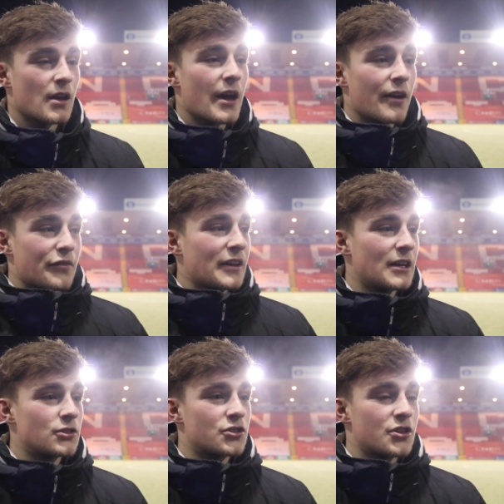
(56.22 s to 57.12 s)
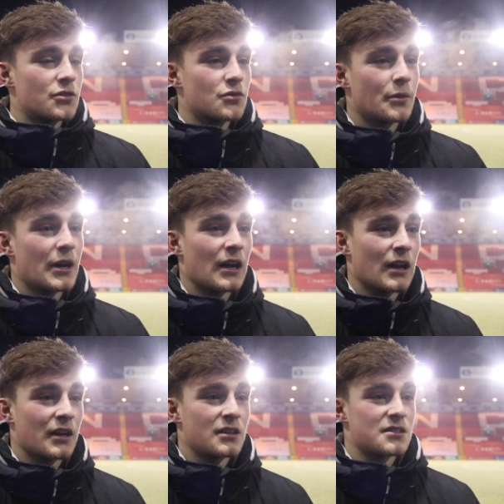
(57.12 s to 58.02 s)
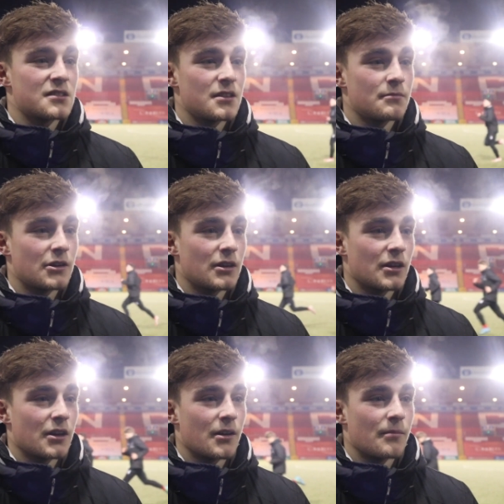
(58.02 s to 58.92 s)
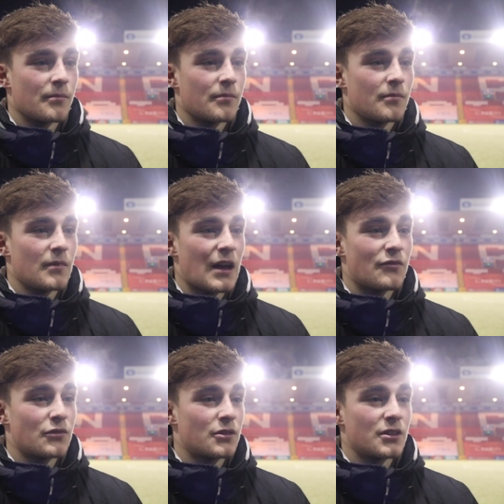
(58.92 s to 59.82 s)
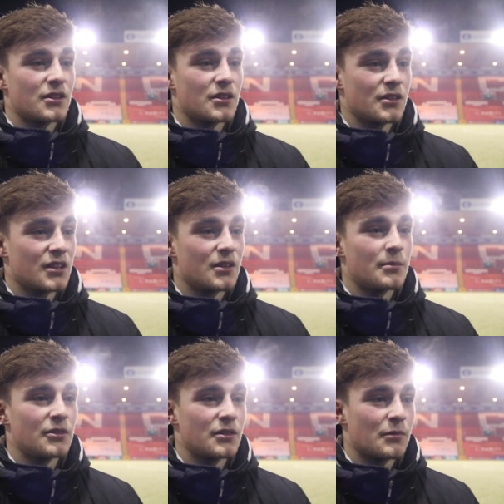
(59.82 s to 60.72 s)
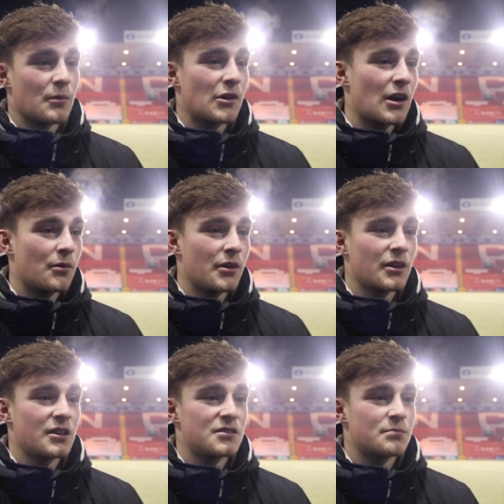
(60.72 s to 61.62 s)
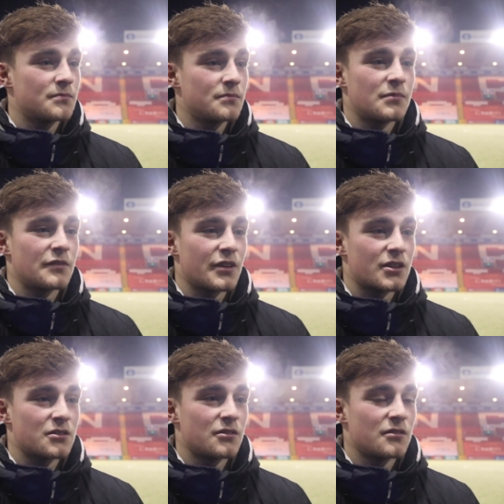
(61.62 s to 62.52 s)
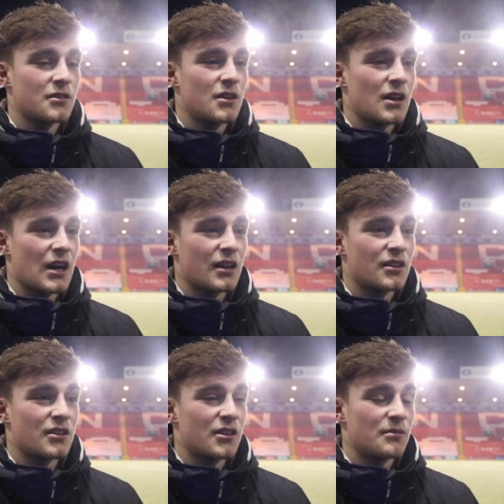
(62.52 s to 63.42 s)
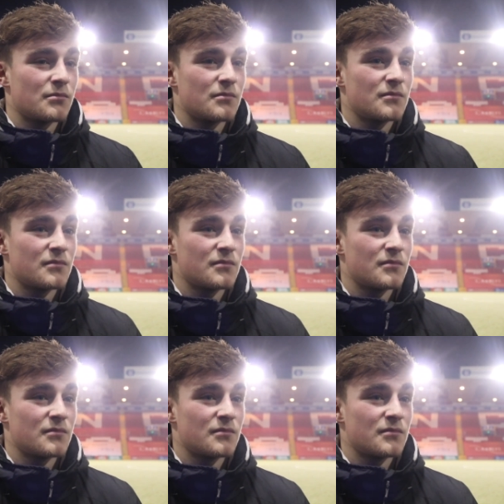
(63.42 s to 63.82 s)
Yeah, I think it just shows what we are like as a team, really. Um, everyone in the in the building when we're at work is professional and um,